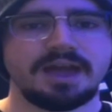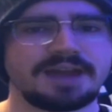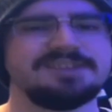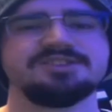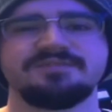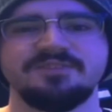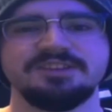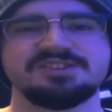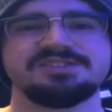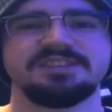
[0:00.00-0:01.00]
and he just
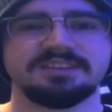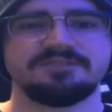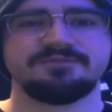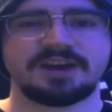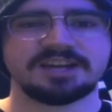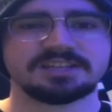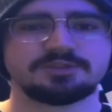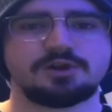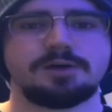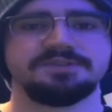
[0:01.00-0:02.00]
really solidifies
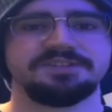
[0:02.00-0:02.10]
that top